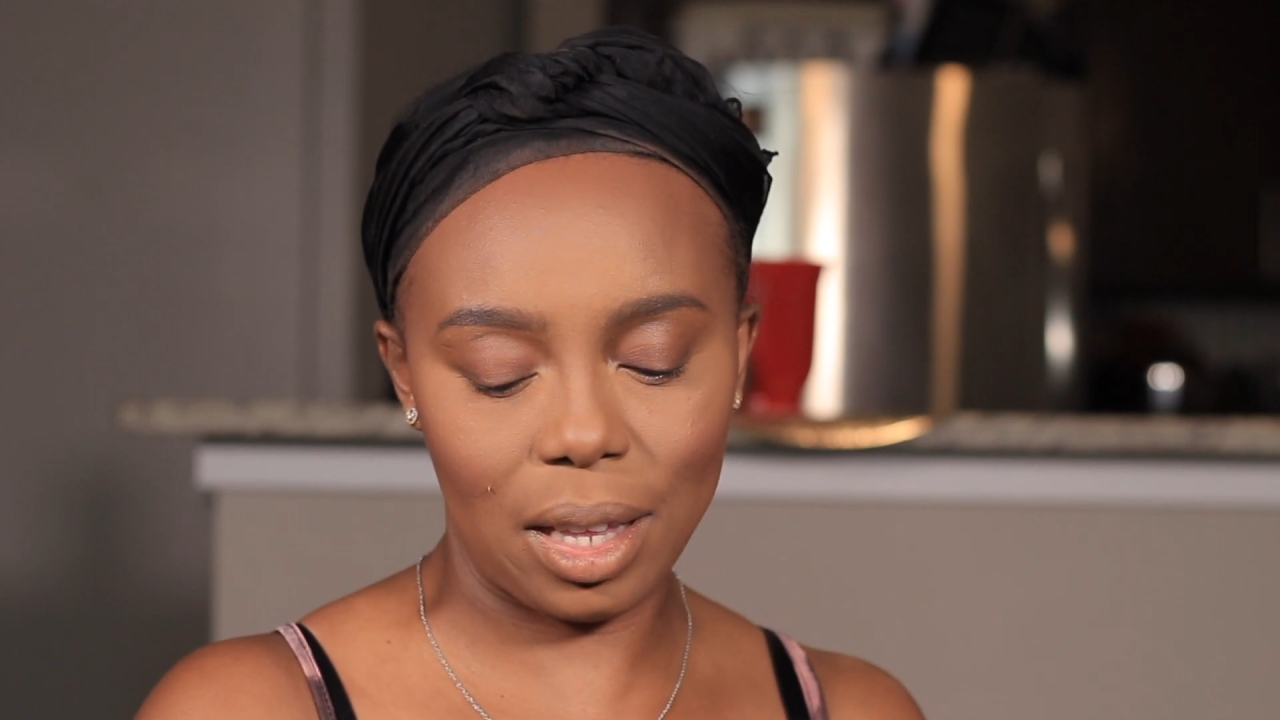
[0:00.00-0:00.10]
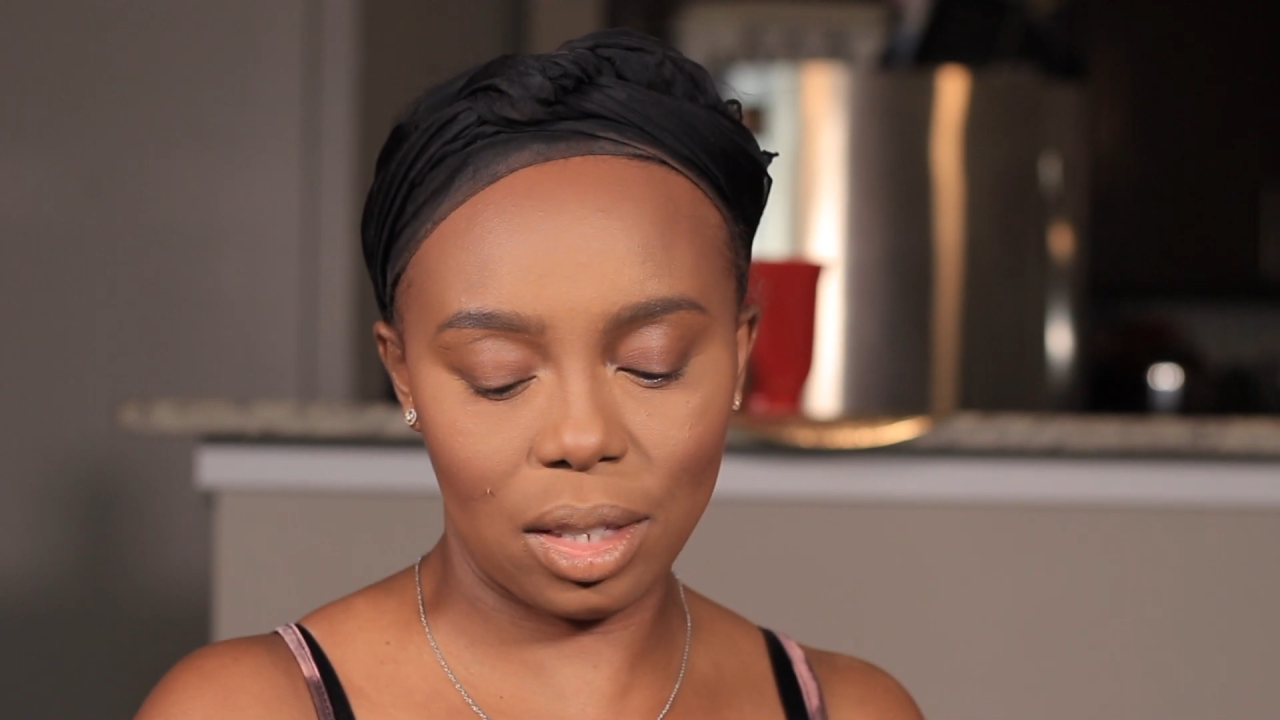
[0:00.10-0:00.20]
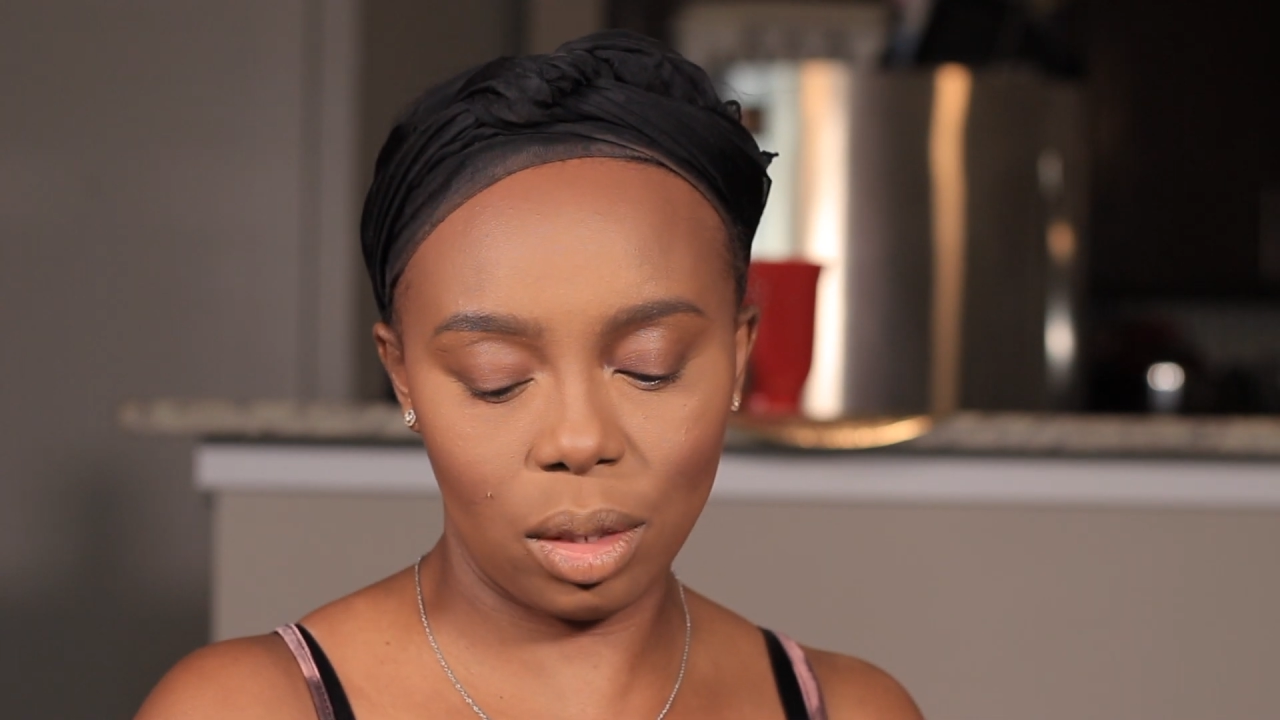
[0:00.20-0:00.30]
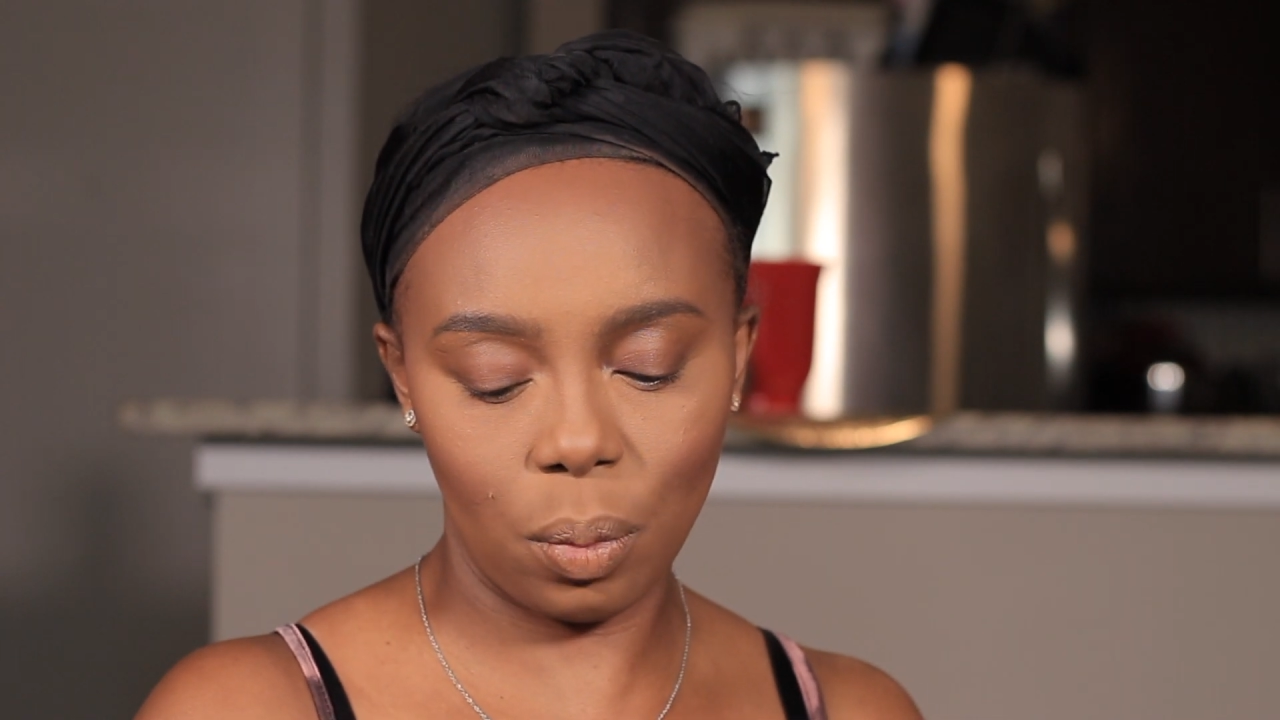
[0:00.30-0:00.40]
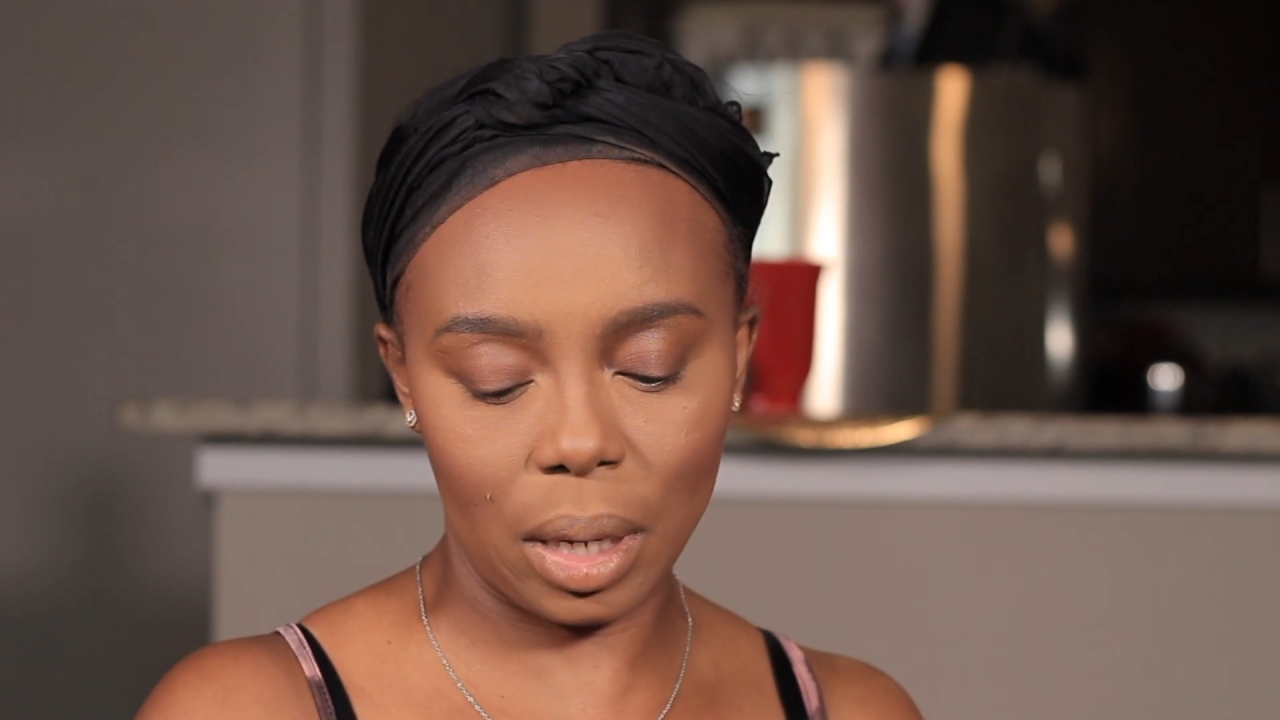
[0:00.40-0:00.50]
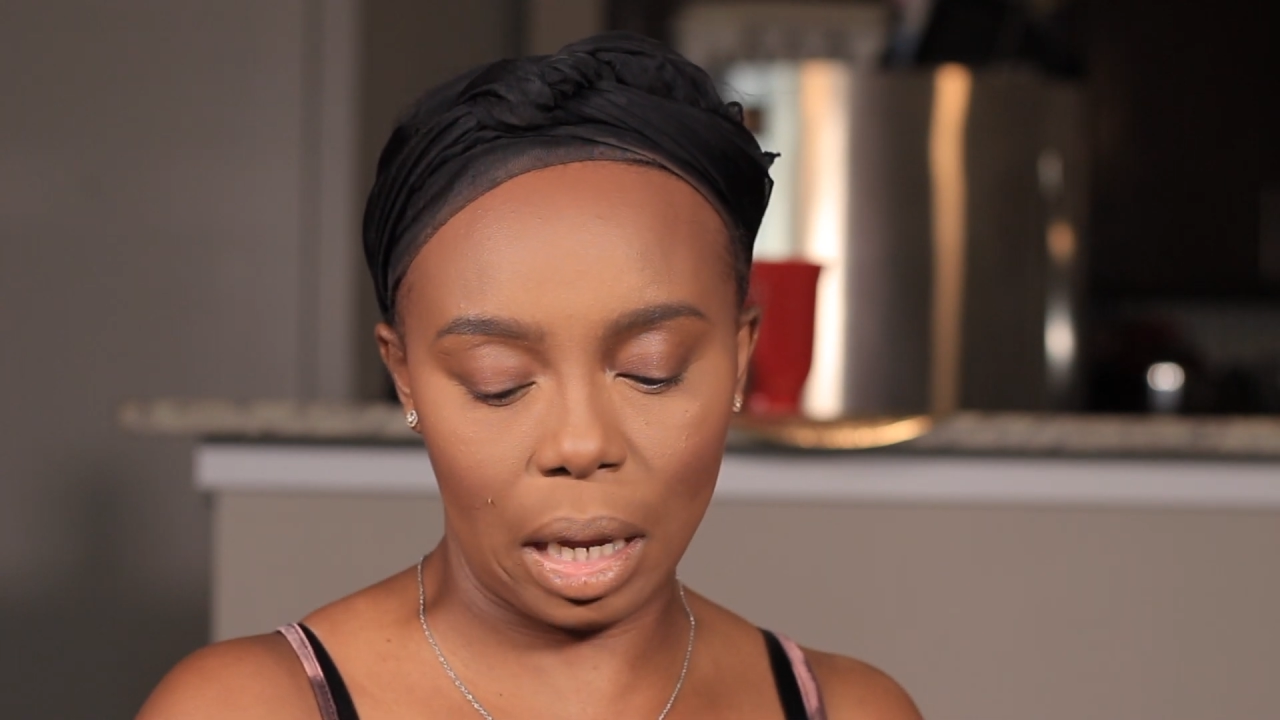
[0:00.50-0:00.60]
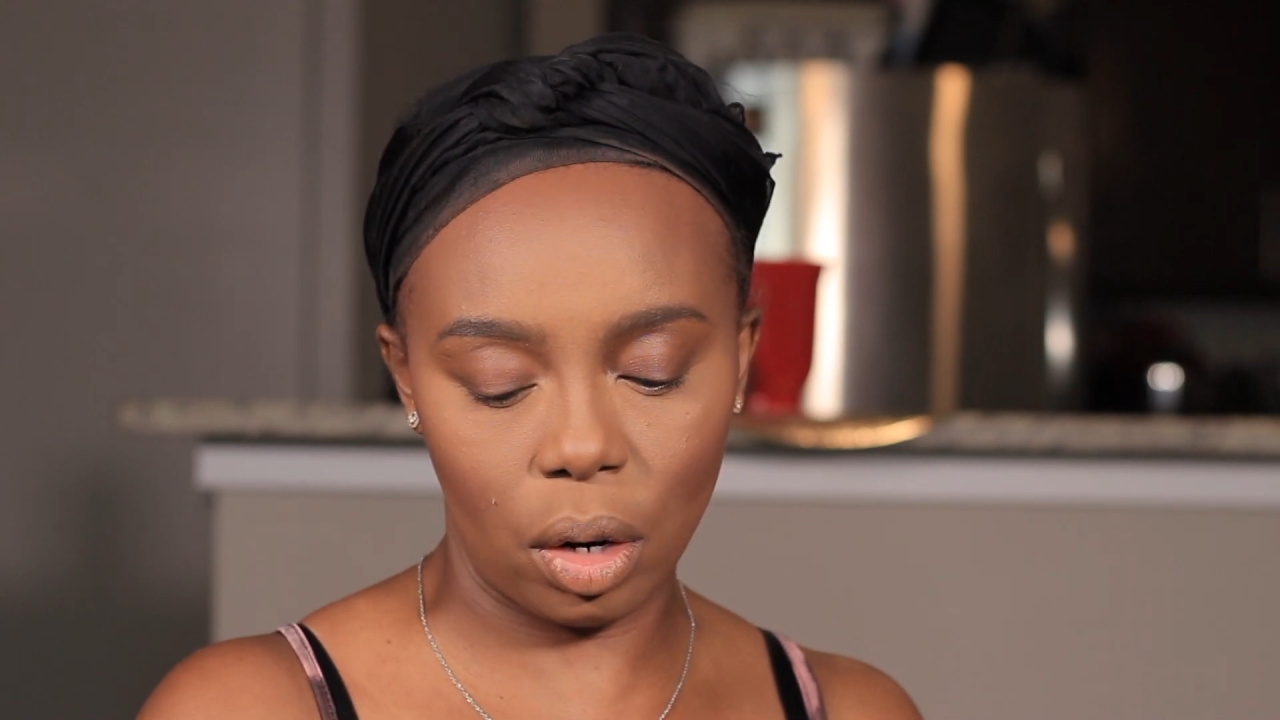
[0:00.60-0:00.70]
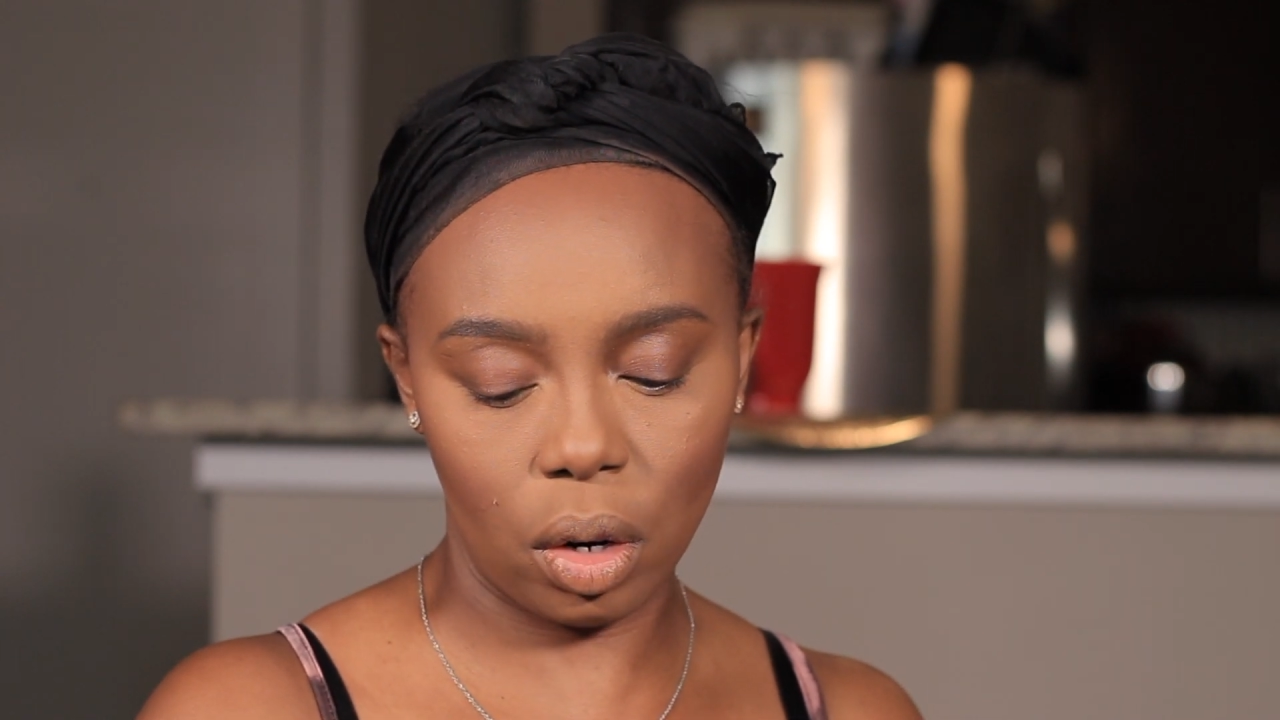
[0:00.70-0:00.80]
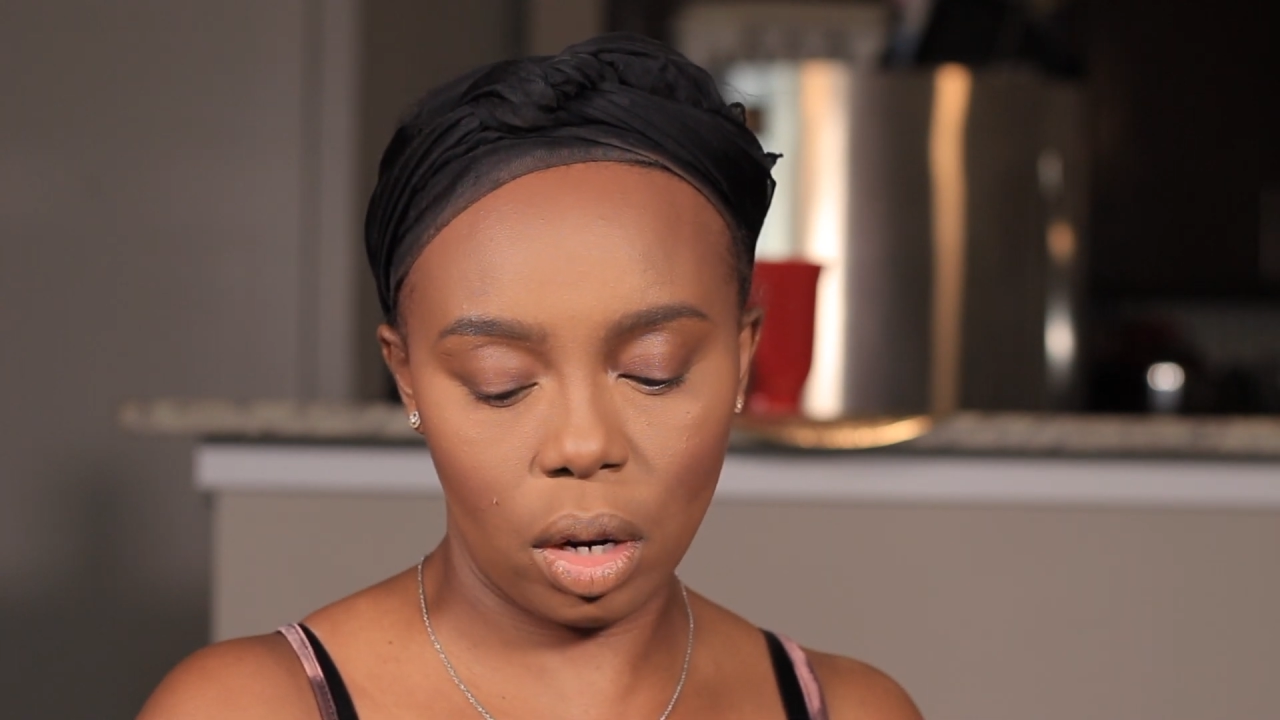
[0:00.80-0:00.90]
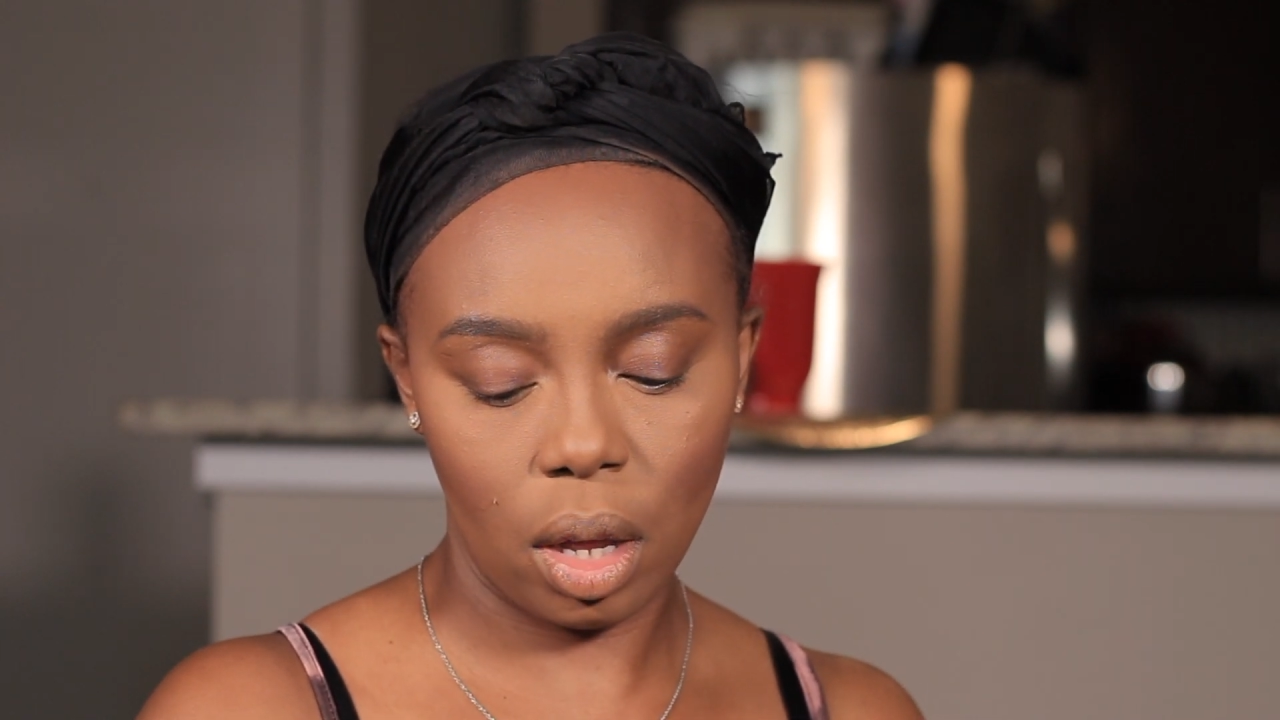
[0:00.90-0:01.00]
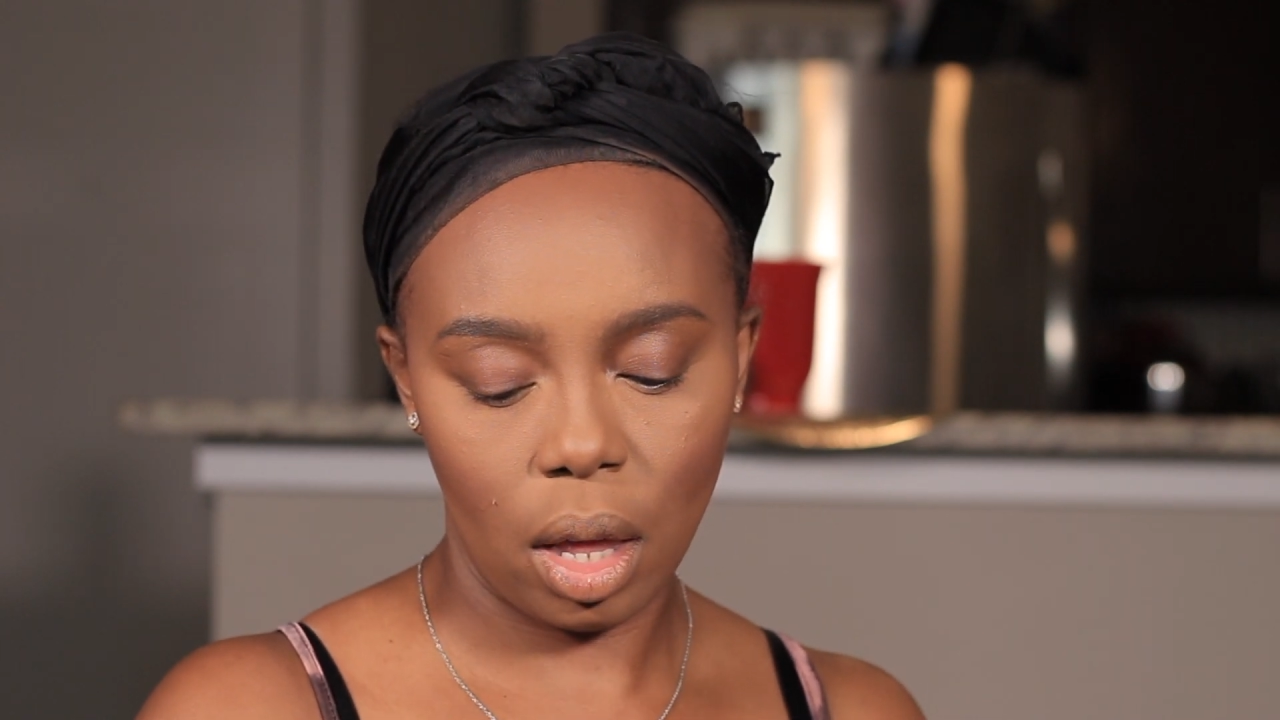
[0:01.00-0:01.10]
Illuminator